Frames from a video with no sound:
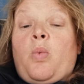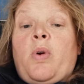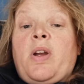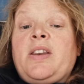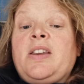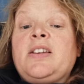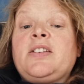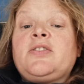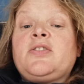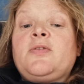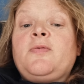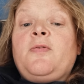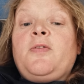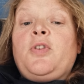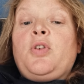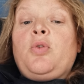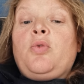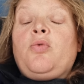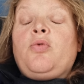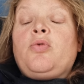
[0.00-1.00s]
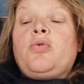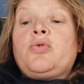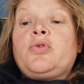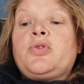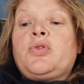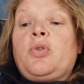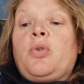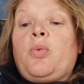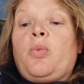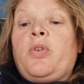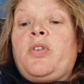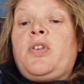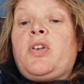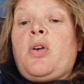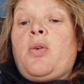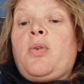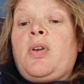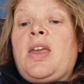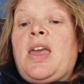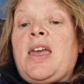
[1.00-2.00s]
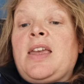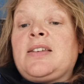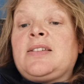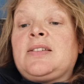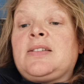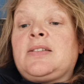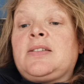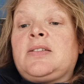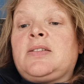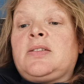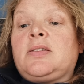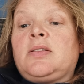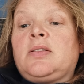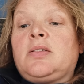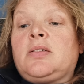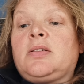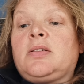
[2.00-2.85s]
Weddings and funerals with no guests.